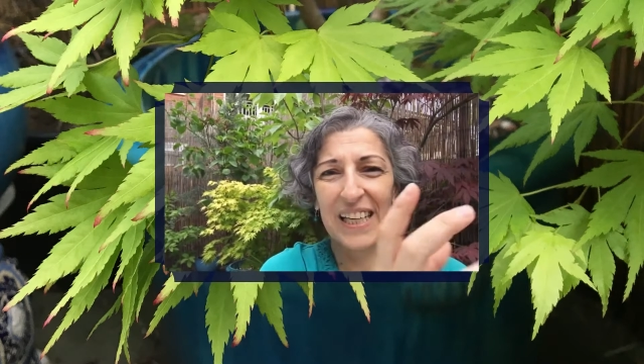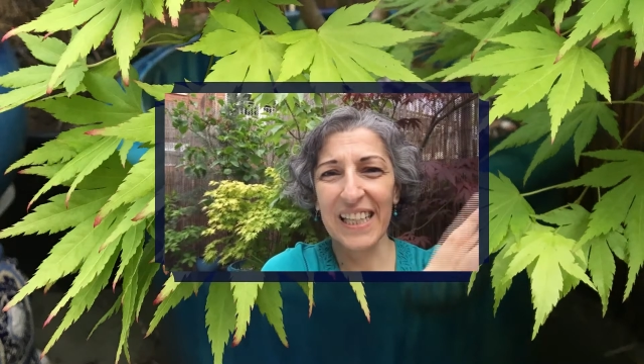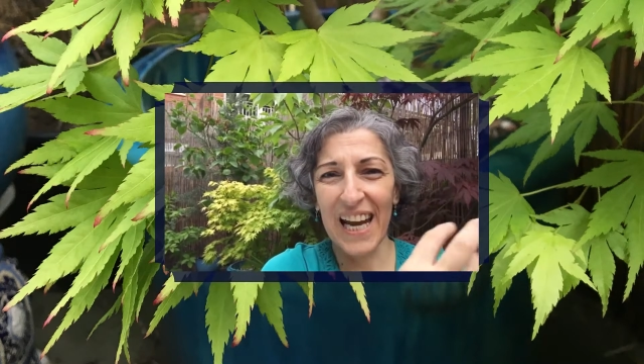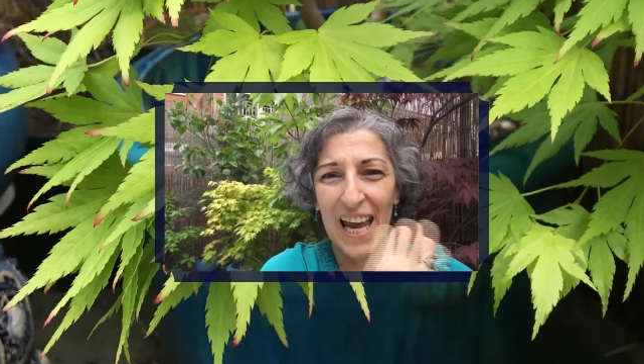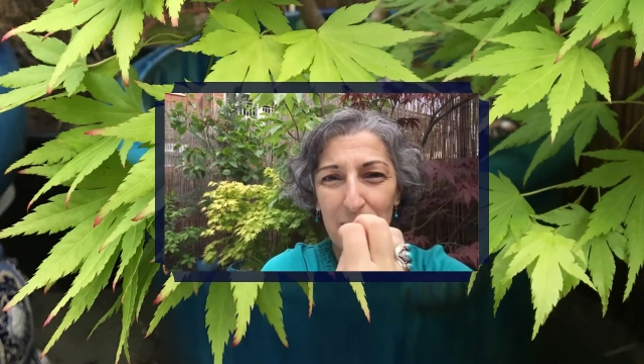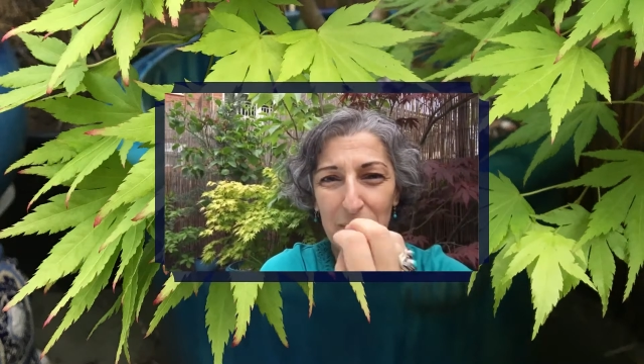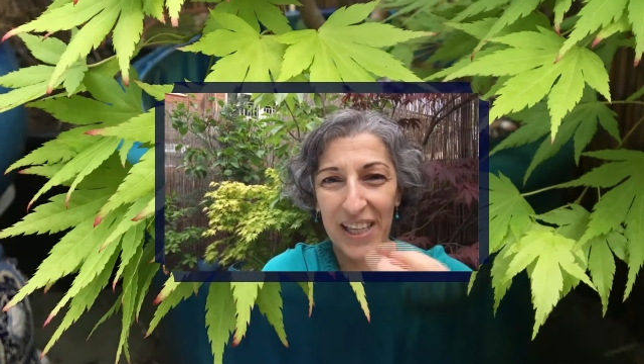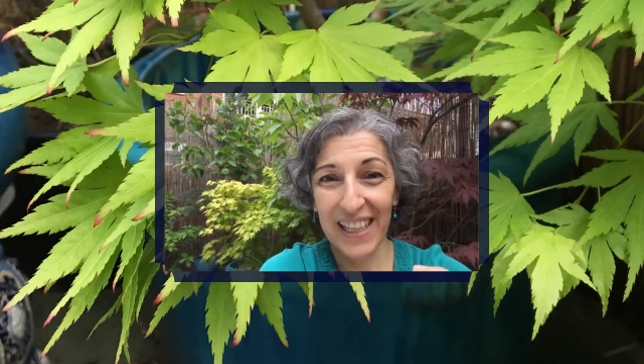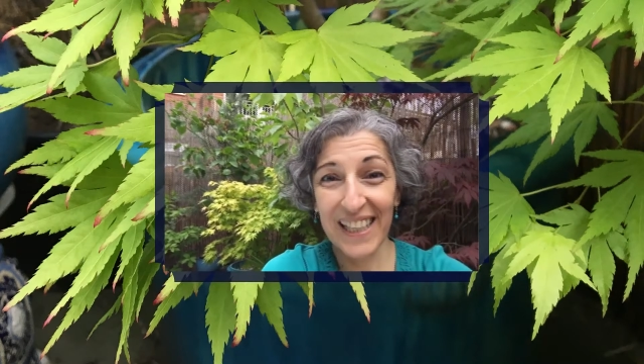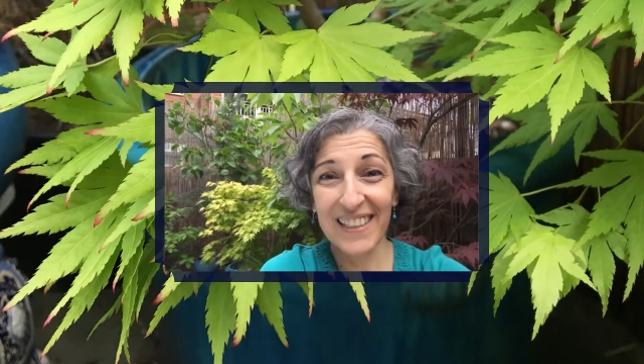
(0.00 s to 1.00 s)

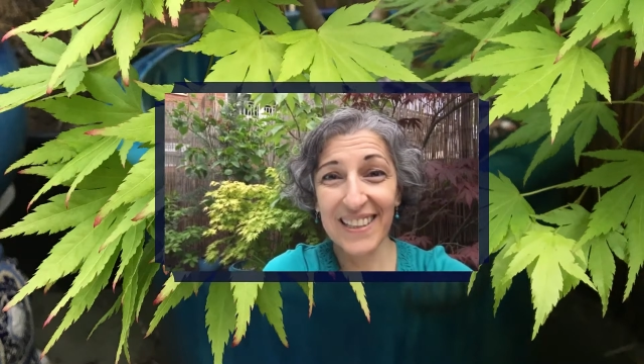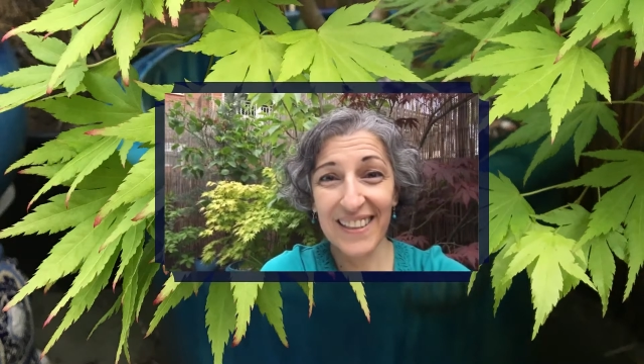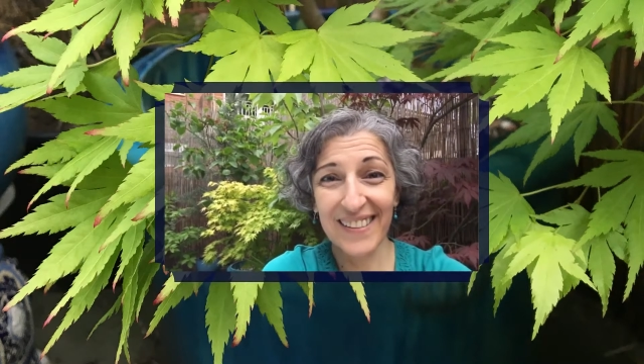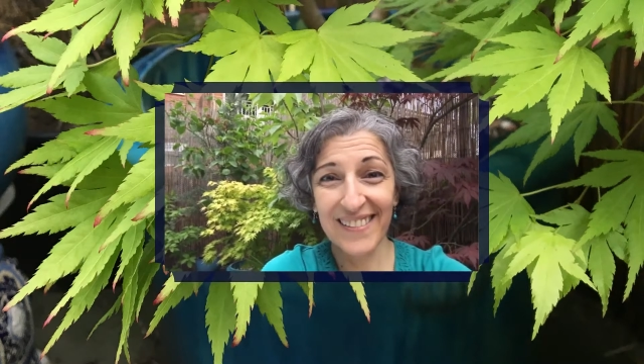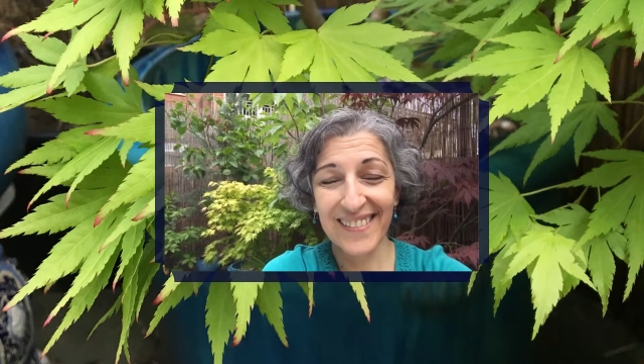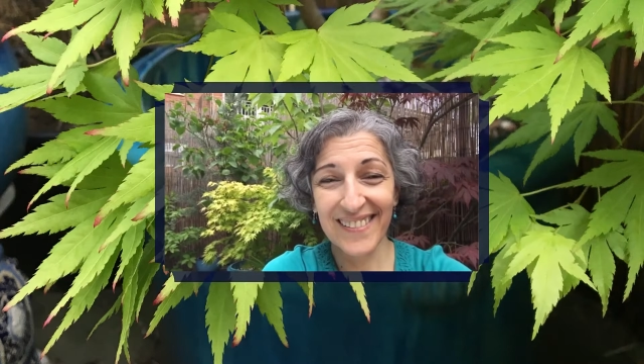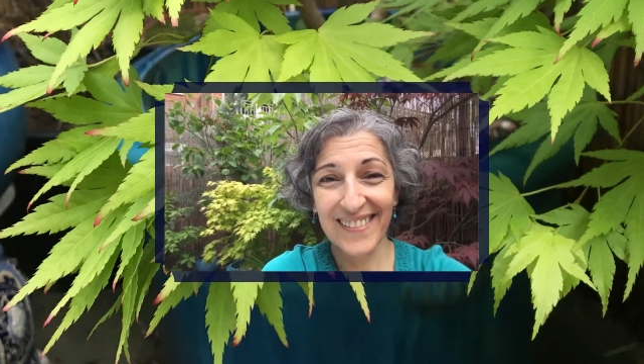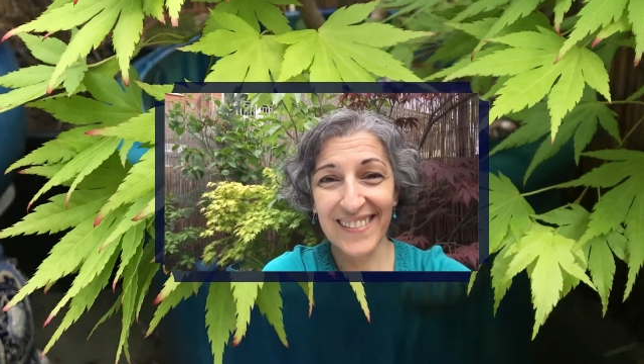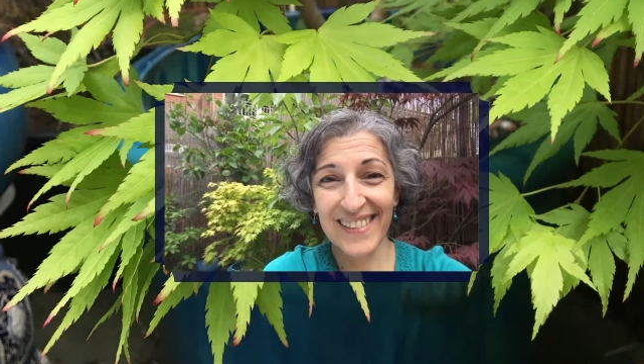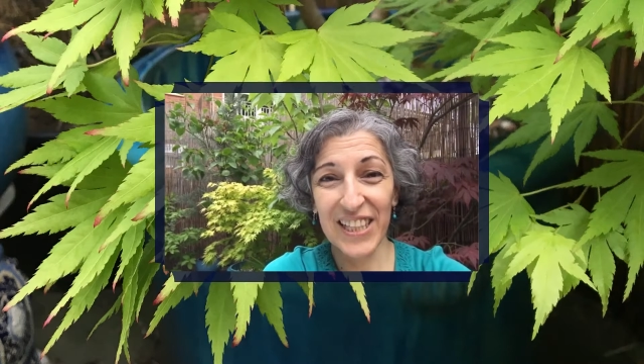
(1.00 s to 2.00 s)
grabbing it,
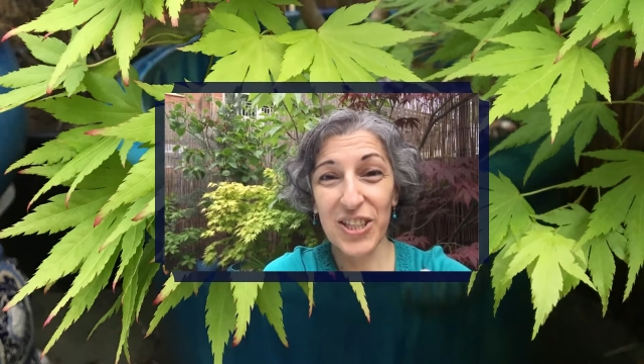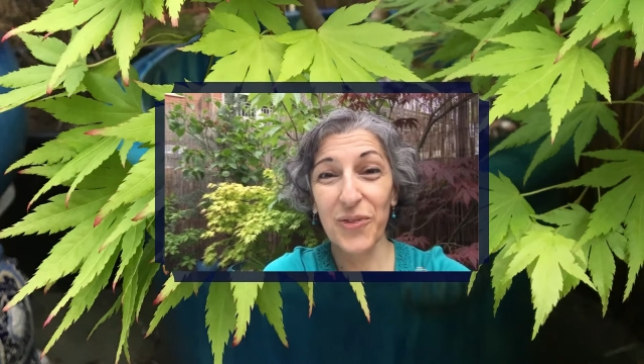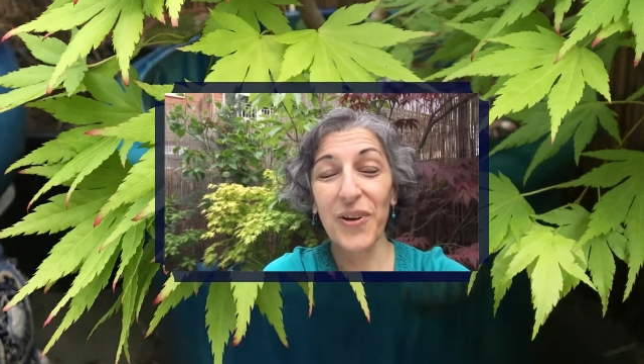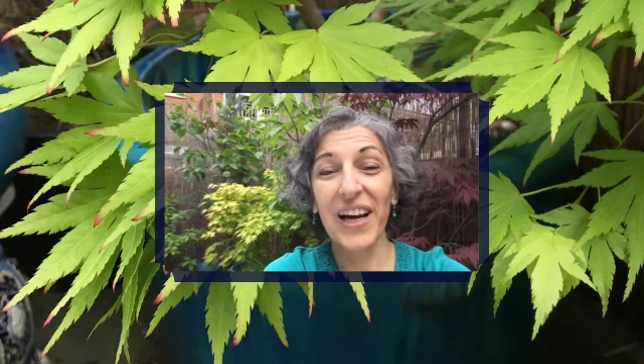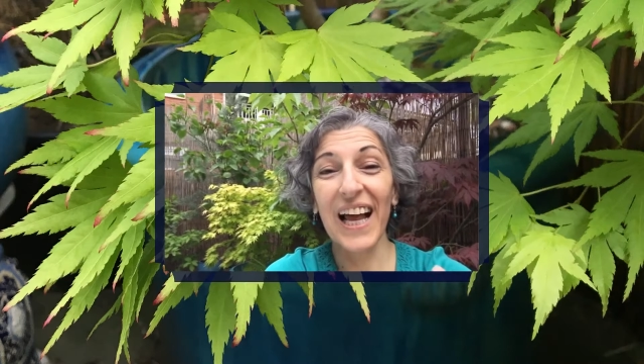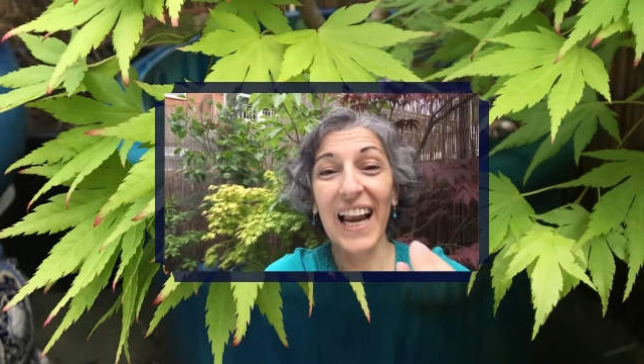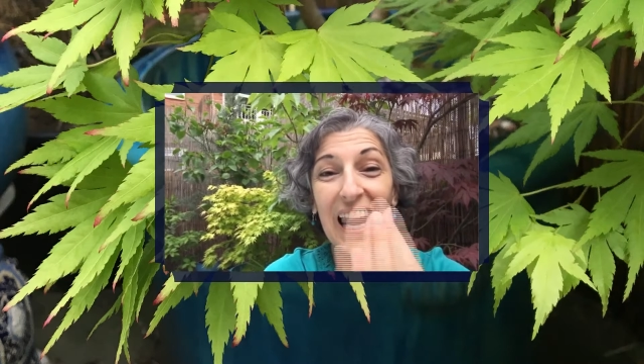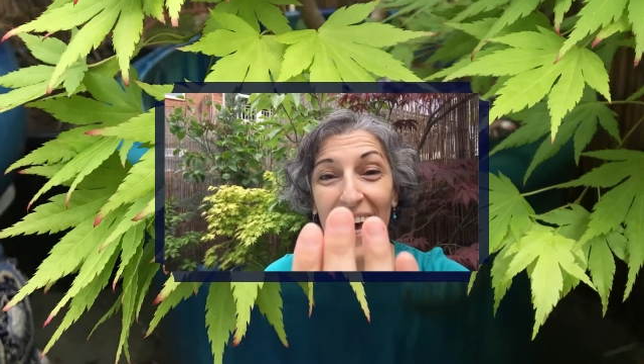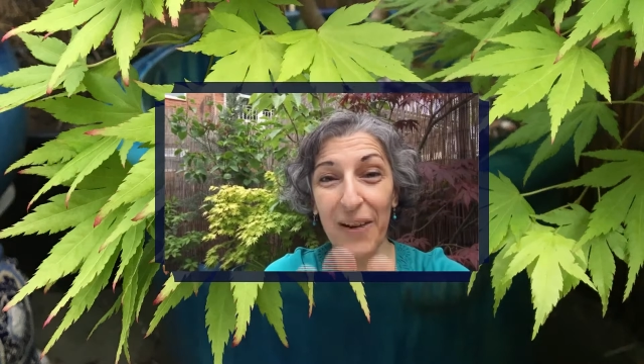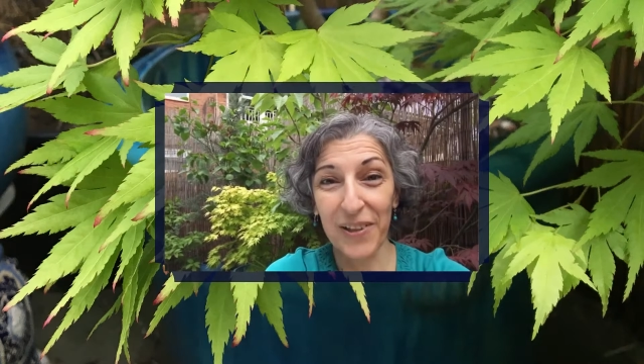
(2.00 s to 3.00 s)
that you are
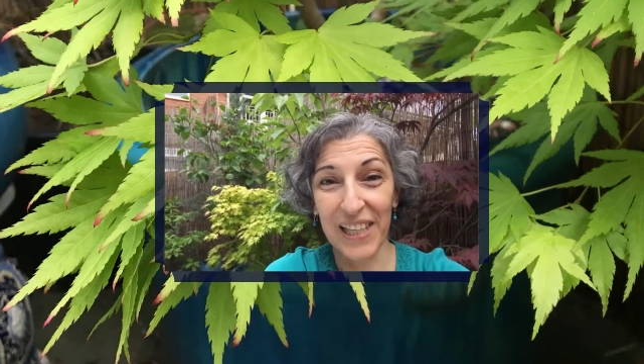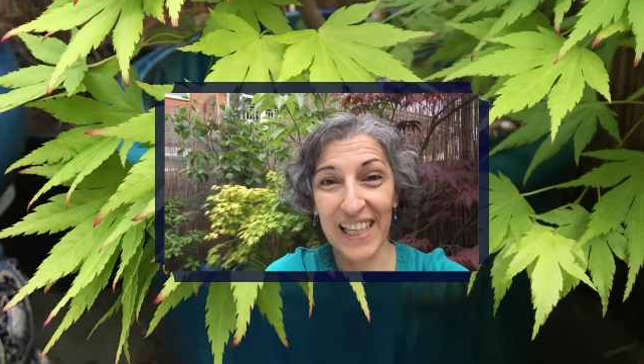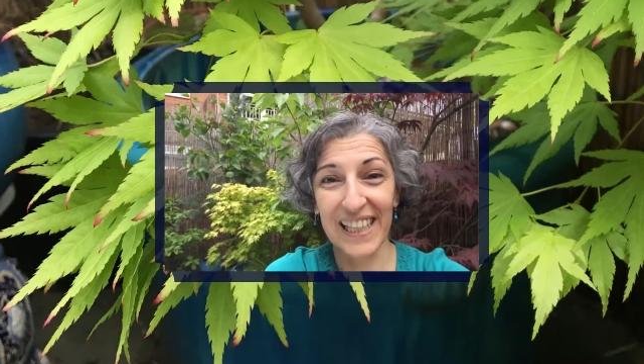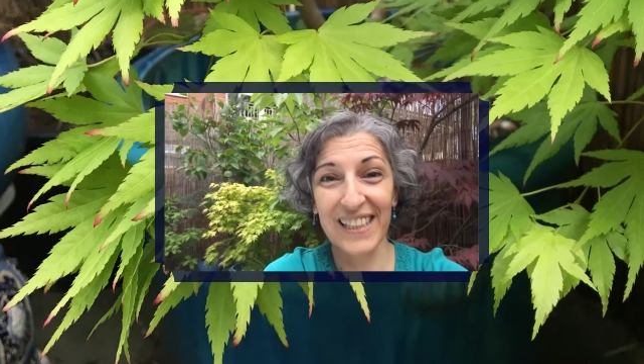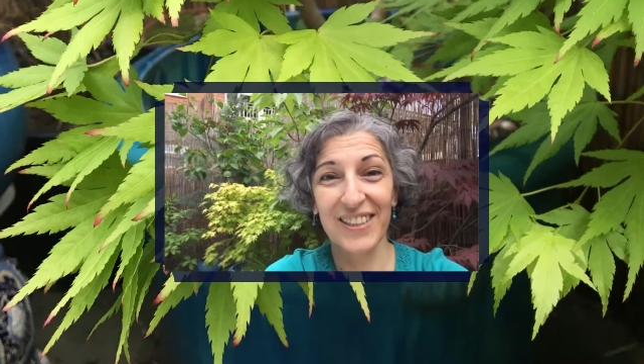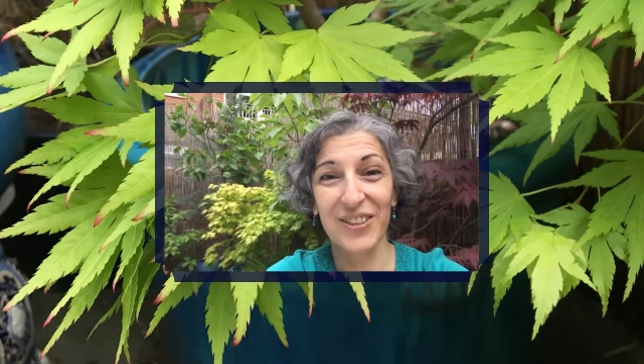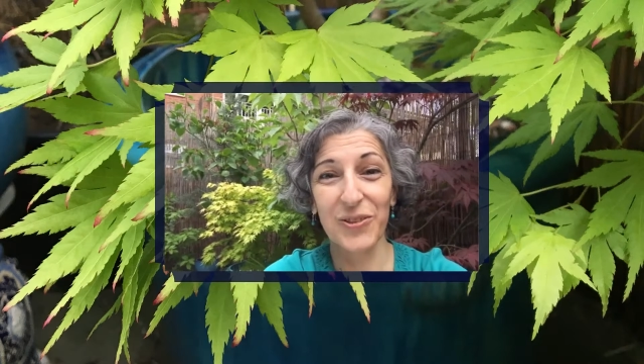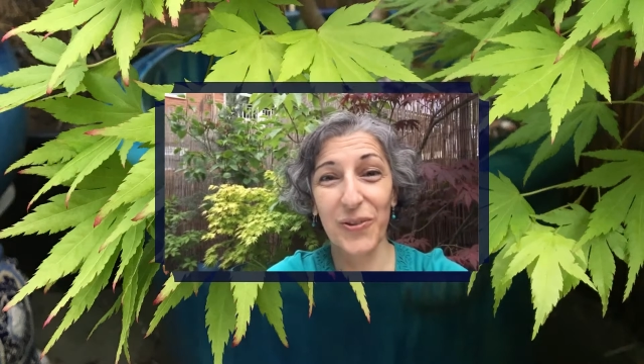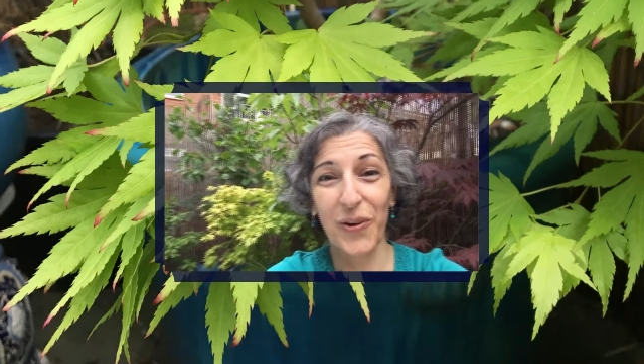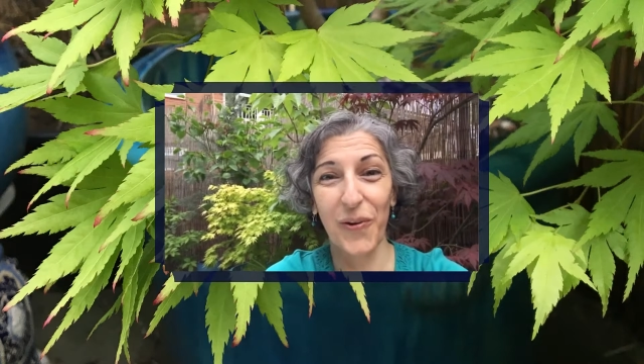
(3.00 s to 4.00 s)
allowing it
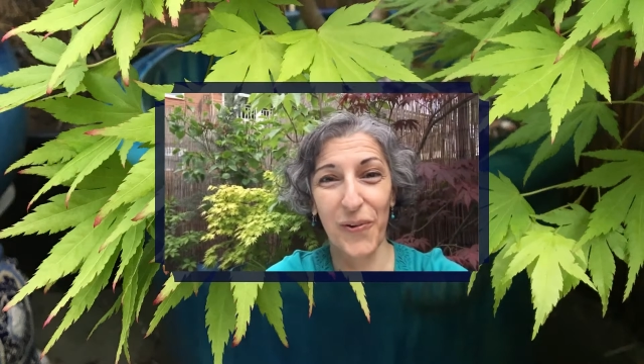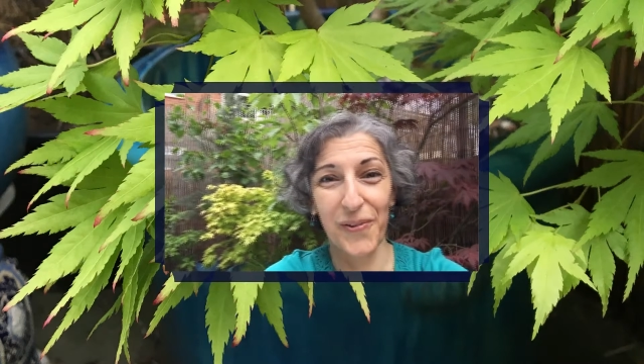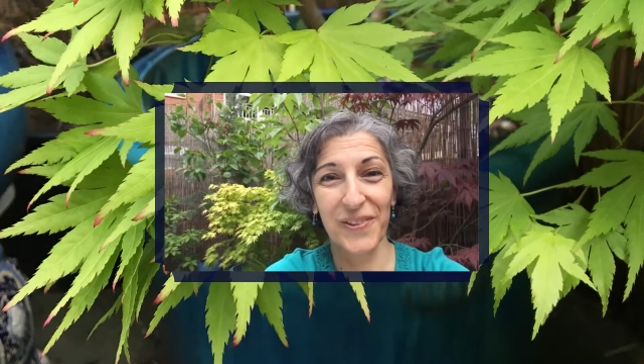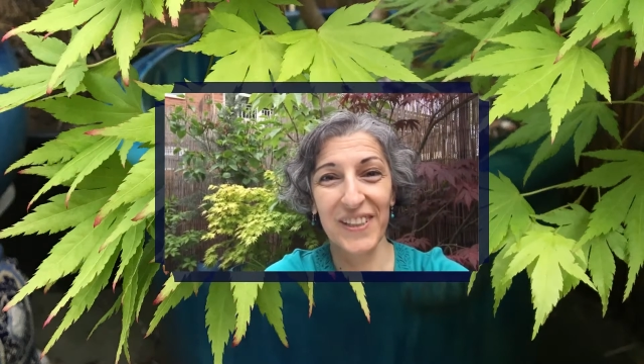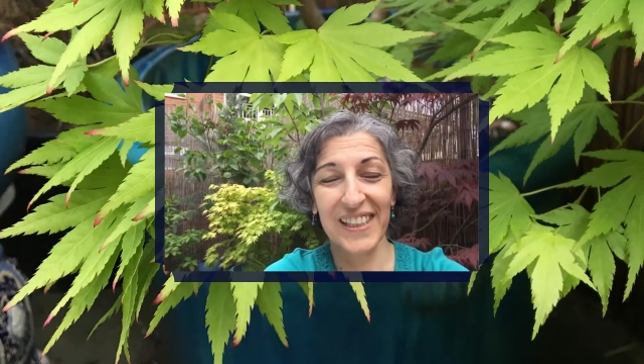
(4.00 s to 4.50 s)
to go